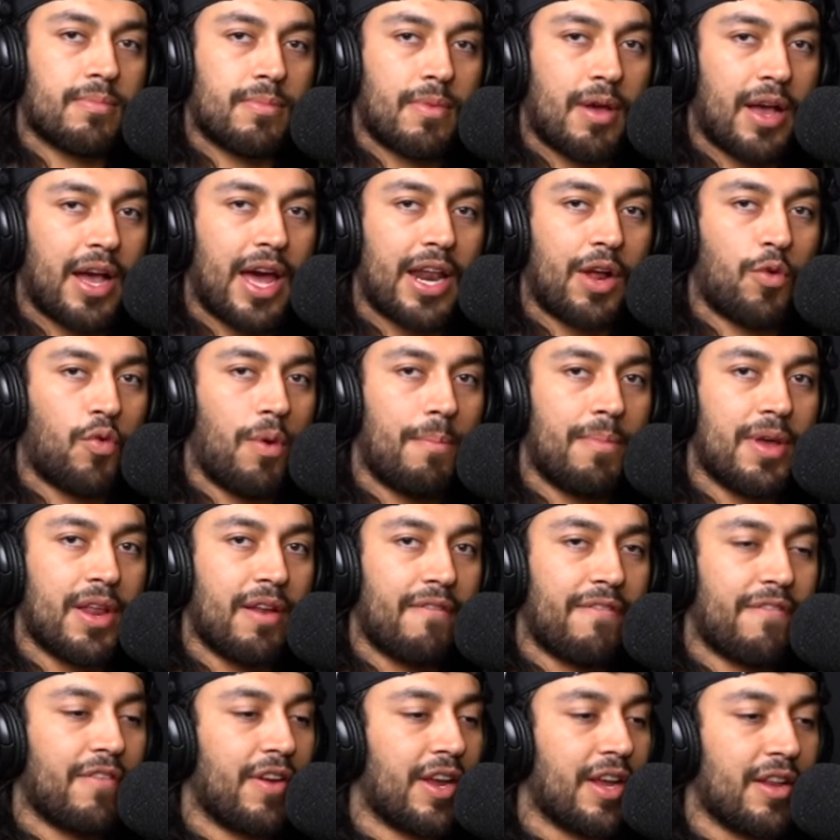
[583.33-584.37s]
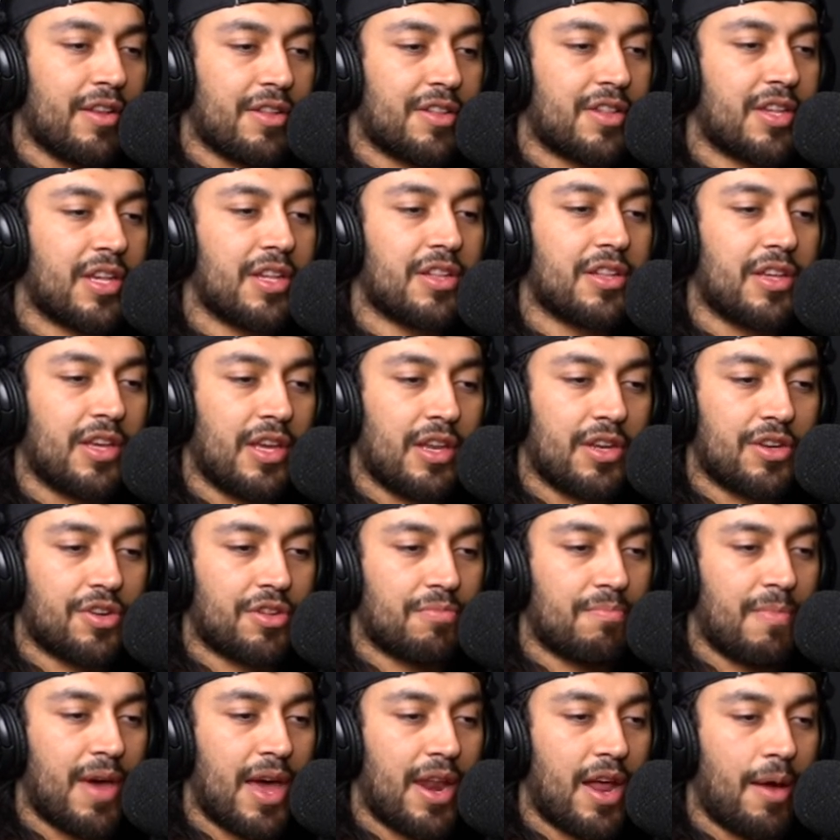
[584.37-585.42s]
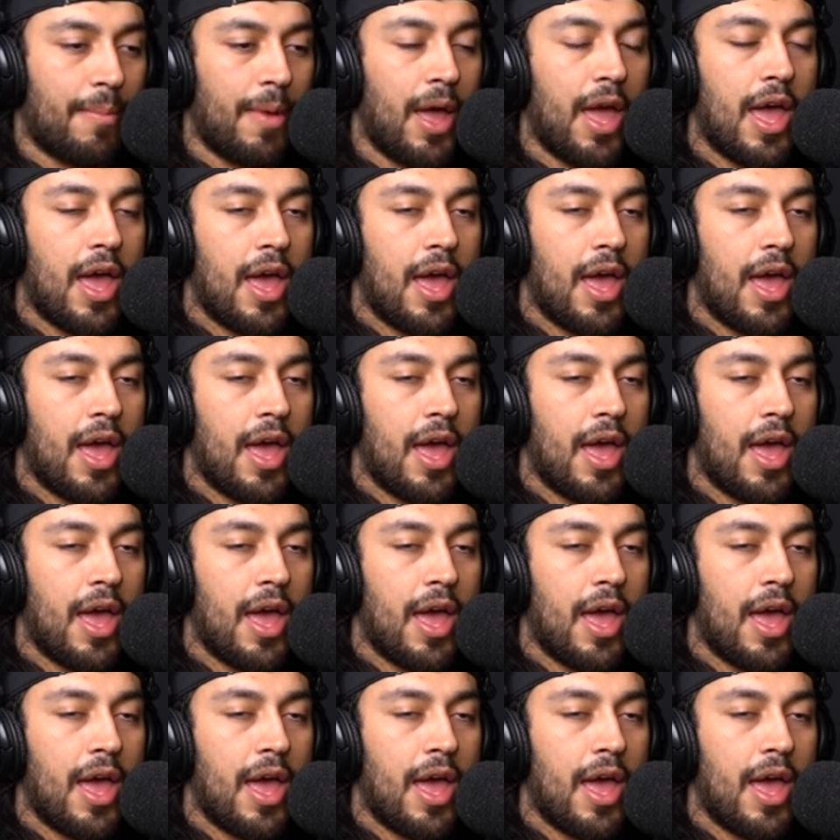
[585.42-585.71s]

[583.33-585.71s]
I got to quit being a freaking sissy and just man up.